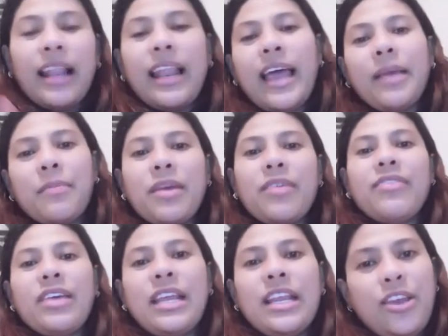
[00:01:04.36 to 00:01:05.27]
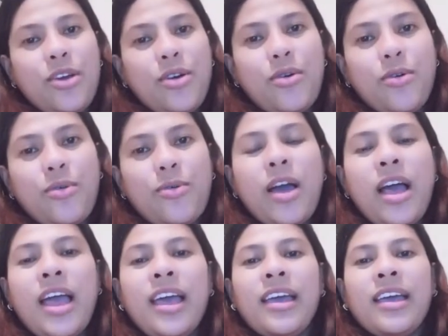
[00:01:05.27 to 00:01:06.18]
like my video.
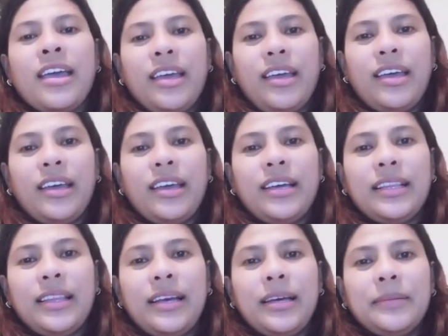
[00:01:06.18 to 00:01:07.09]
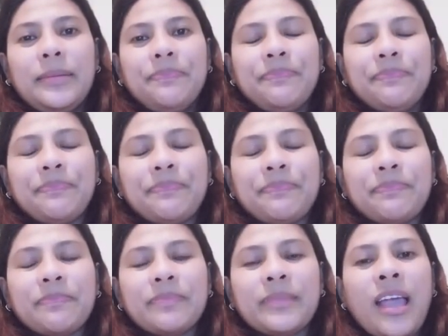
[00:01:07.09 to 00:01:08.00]
And
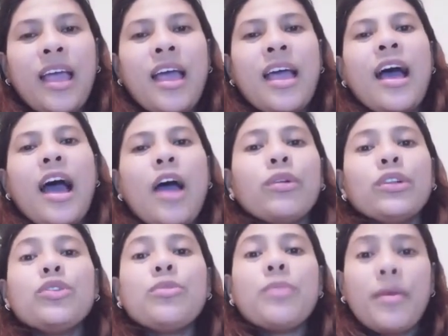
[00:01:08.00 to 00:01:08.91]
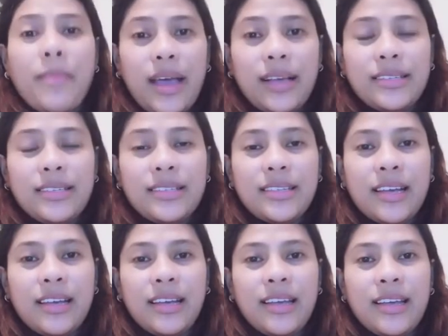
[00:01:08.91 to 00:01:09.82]
I will do my best
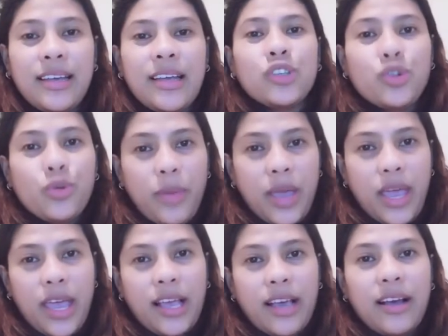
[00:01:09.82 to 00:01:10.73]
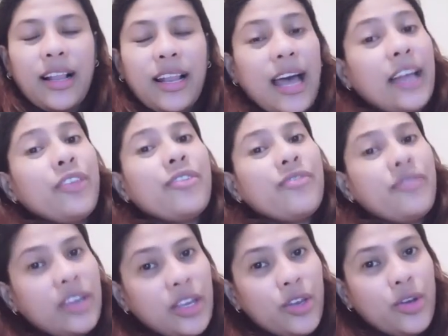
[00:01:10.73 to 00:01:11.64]
to make a lot of
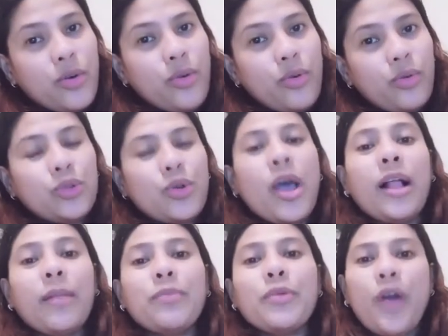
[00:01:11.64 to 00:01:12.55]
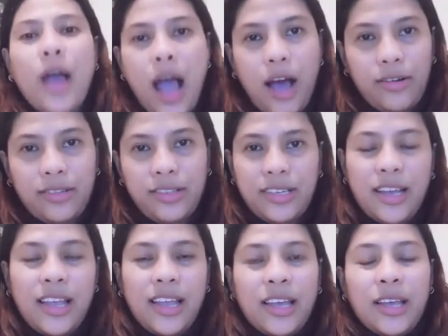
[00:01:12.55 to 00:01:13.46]
video to help you out.
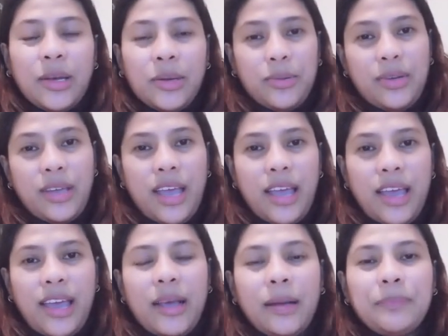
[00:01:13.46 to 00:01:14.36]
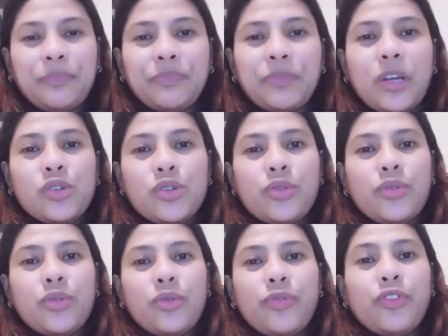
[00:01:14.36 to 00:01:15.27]
Okay?
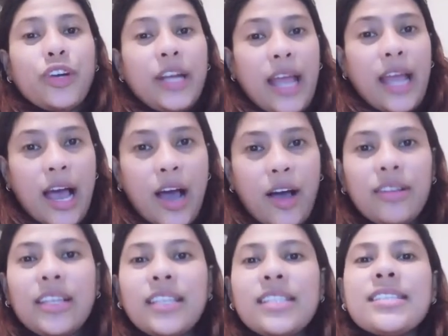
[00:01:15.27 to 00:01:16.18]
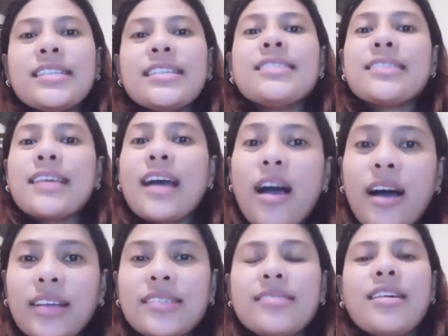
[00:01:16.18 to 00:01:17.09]
So for now, let's
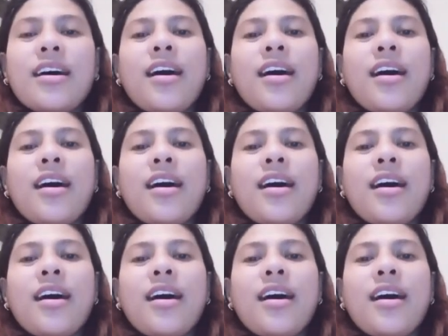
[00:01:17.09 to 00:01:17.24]
discuss